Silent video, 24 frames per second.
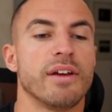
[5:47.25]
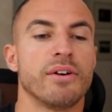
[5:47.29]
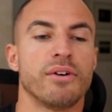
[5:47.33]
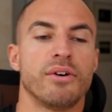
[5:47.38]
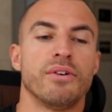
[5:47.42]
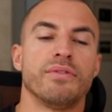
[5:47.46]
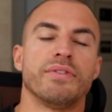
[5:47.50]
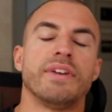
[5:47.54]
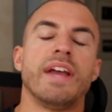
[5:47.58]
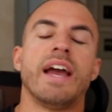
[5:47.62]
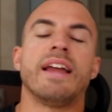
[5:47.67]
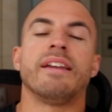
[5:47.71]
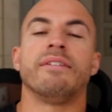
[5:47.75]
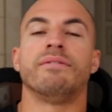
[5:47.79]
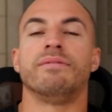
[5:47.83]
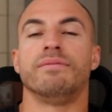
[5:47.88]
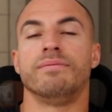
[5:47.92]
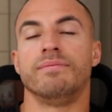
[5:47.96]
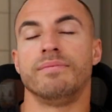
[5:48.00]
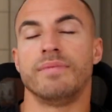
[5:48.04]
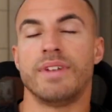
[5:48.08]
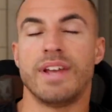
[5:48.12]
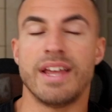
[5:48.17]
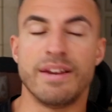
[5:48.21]
of getting
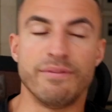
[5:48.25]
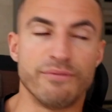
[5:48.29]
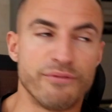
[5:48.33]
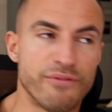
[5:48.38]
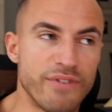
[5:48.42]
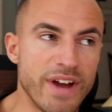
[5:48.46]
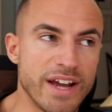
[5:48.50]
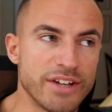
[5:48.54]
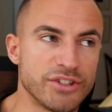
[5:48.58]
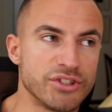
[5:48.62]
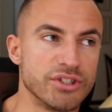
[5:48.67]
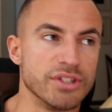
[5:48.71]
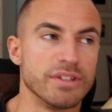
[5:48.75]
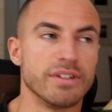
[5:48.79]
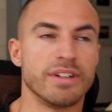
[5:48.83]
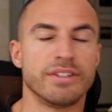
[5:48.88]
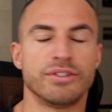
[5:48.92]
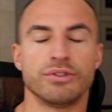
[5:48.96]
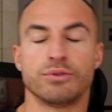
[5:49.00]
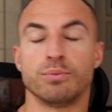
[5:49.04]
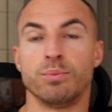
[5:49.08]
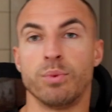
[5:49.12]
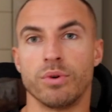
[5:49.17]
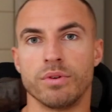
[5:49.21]
an infection. It
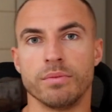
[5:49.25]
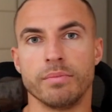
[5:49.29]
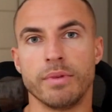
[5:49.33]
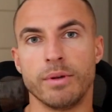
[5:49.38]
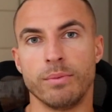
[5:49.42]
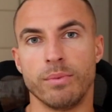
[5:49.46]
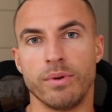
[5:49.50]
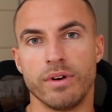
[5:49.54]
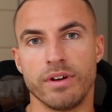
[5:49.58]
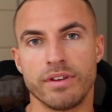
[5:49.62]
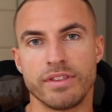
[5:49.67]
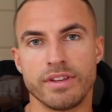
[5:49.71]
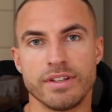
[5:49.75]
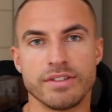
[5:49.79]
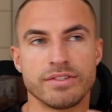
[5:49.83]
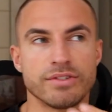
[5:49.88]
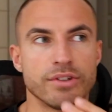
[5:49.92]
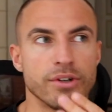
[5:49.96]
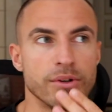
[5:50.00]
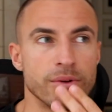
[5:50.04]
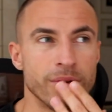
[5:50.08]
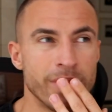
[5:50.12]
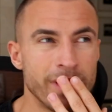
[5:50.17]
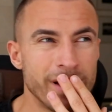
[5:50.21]
just wouldn't be worth it.
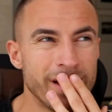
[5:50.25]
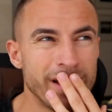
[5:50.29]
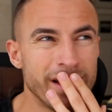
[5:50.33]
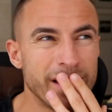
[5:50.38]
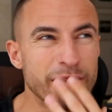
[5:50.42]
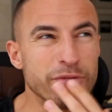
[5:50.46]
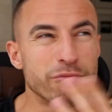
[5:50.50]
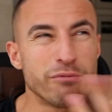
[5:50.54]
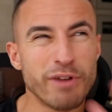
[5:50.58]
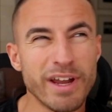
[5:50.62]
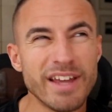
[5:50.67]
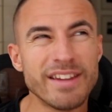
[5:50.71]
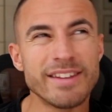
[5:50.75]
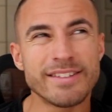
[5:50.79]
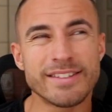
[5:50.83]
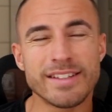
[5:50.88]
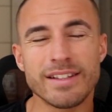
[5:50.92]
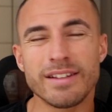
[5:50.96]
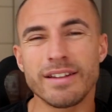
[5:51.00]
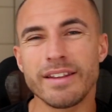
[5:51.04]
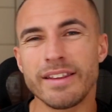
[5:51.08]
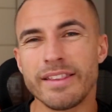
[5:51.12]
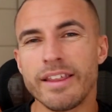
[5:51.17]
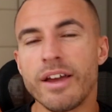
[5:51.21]
So
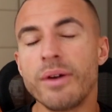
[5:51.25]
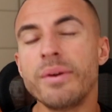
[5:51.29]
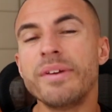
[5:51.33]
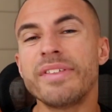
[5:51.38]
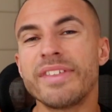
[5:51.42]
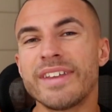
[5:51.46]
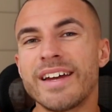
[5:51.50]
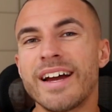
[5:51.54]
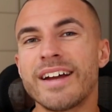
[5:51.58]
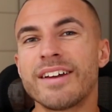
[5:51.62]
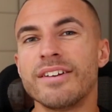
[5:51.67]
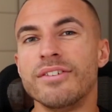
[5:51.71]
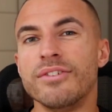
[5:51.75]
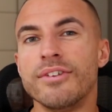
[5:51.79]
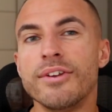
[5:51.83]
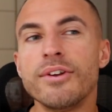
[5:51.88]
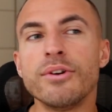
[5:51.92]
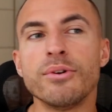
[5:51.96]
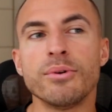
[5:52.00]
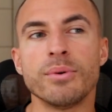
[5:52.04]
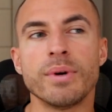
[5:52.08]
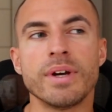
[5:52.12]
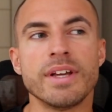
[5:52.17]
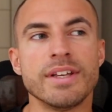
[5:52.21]
realistically, the only thing I can
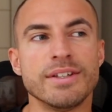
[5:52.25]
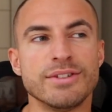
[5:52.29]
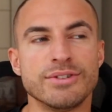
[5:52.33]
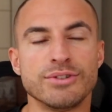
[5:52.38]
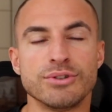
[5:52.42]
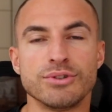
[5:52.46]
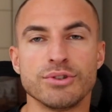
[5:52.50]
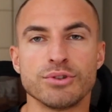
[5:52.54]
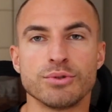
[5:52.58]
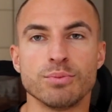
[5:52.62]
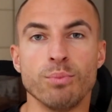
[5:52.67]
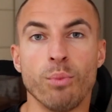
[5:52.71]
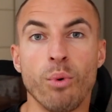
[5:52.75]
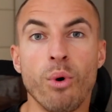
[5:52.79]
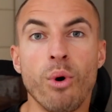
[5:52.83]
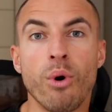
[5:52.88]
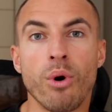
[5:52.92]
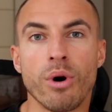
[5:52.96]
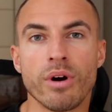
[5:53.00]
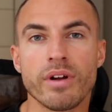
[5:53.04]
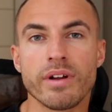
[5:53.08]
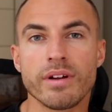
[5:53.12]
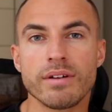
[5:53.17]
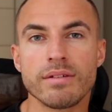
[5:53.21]
do is just
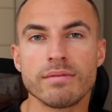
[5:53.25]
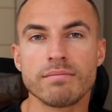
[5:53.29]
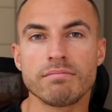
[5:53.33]
walk,